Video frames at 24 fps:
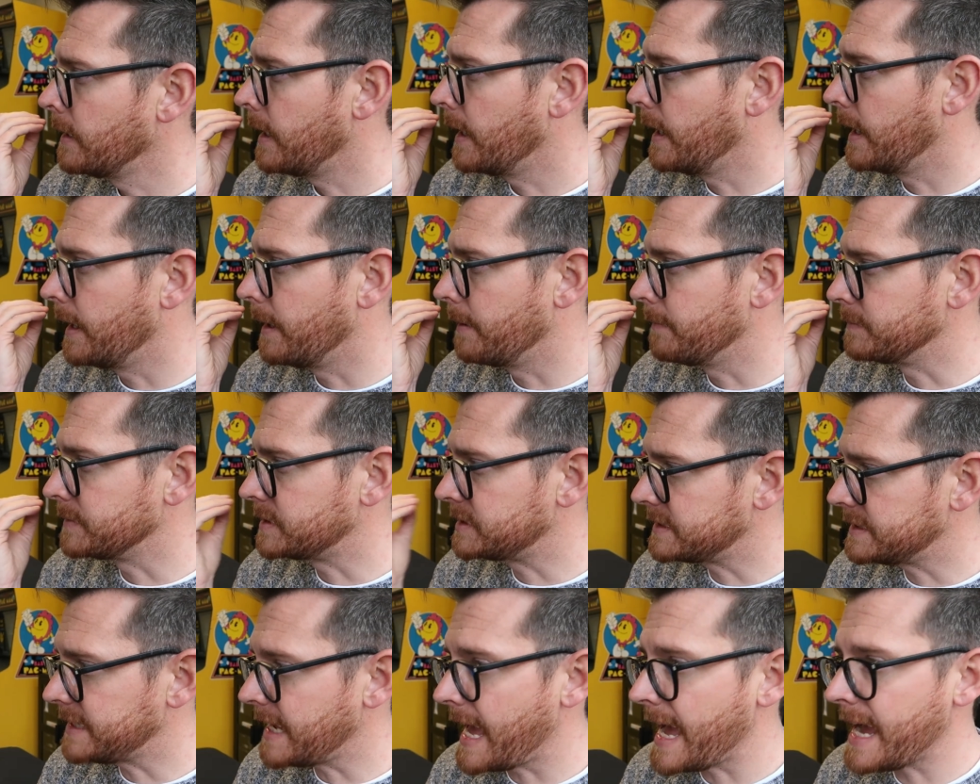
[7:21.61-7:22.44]
Um,
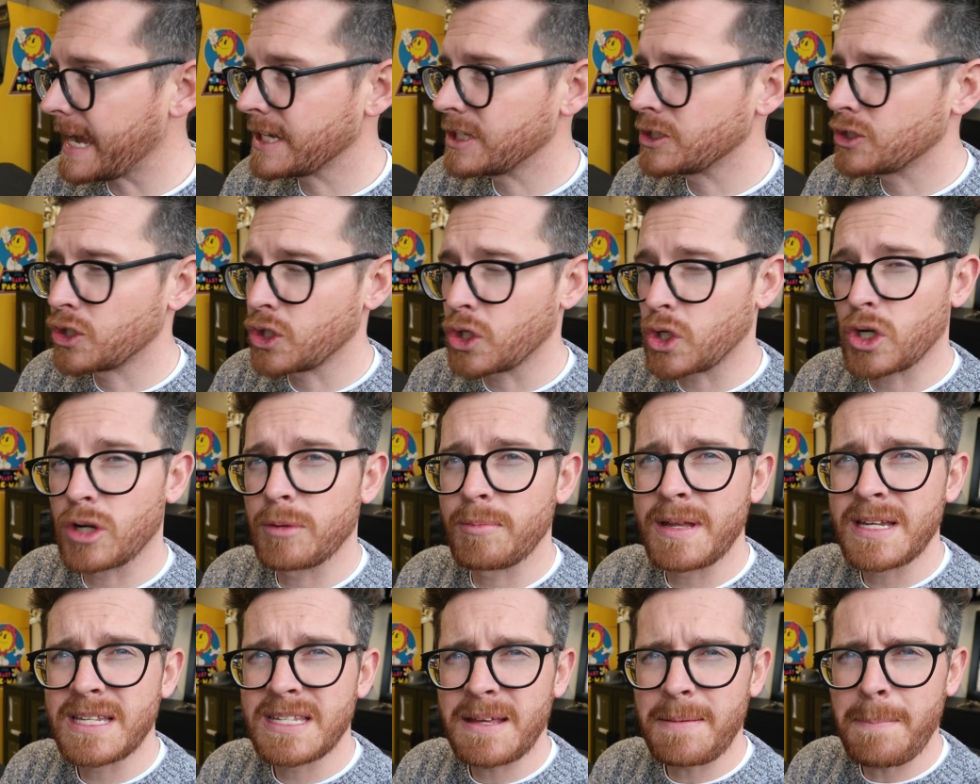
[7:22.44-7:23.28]
stack
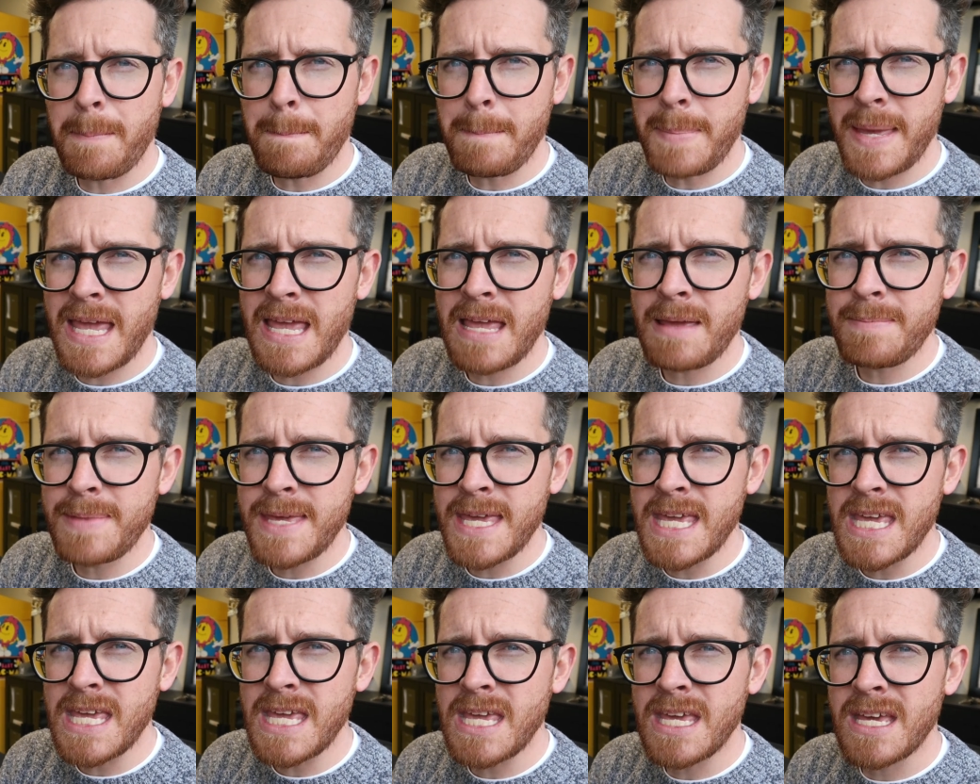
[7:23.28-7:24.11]
tournament
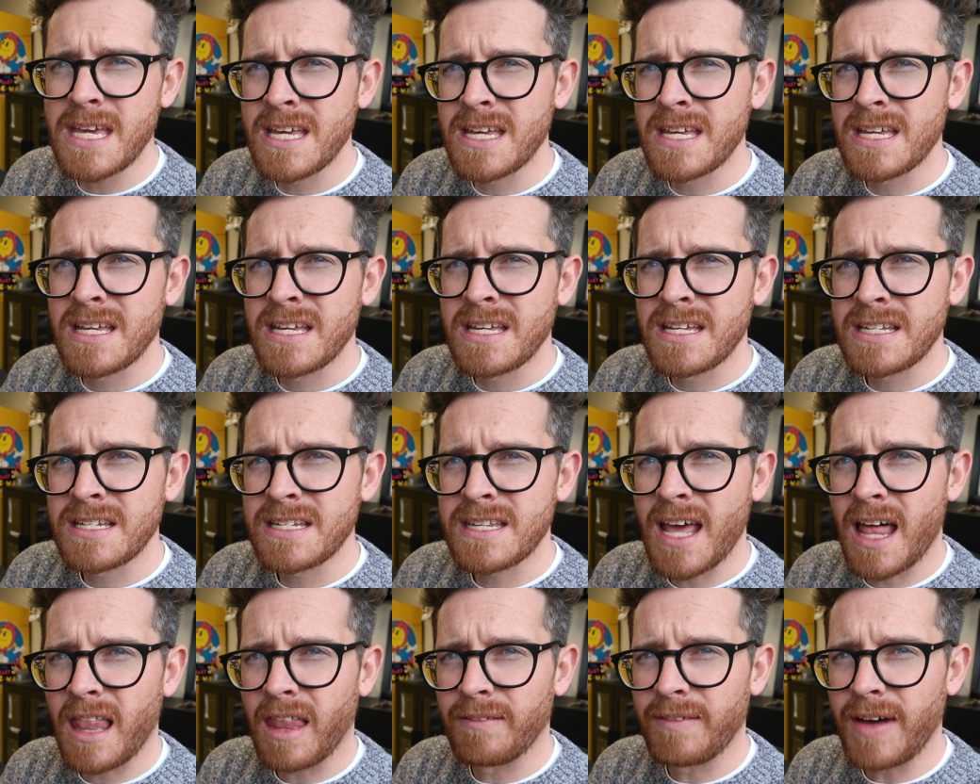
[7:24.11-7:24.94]
maybe
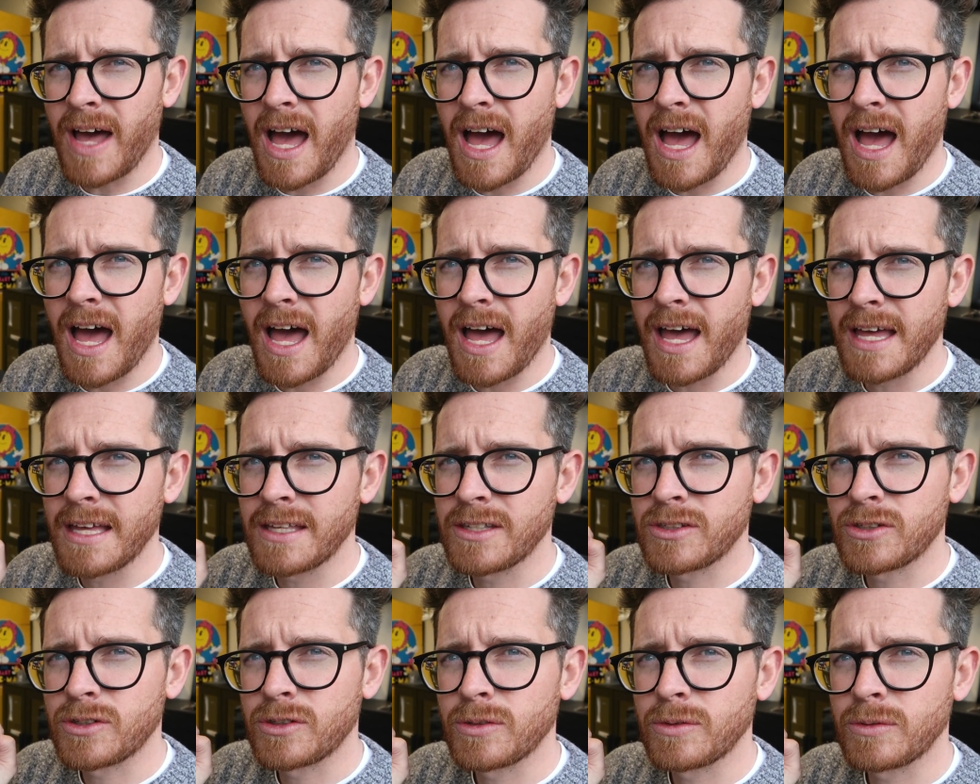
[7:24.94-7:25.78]

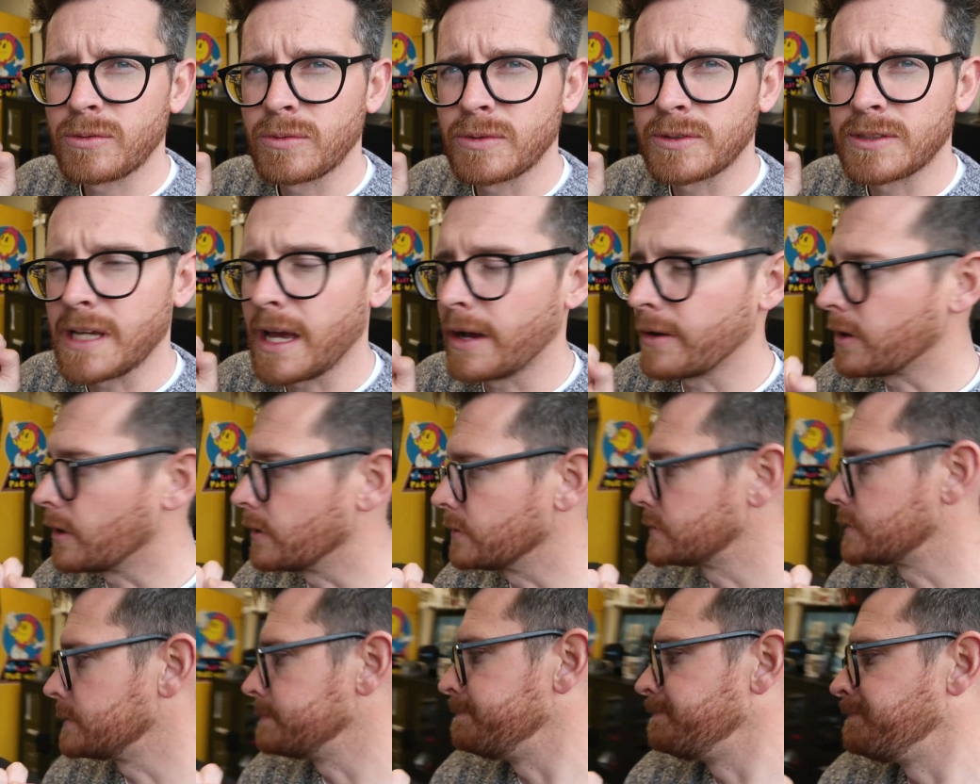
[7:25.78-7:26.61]
televised. We'll see how it
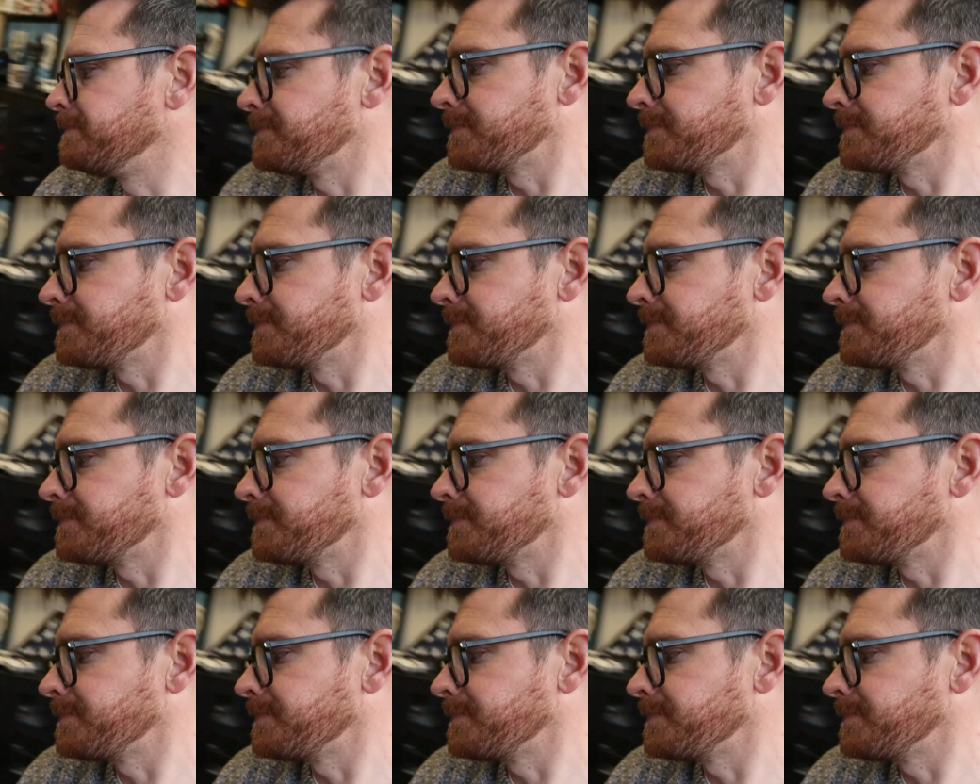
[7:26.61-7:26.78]
goes.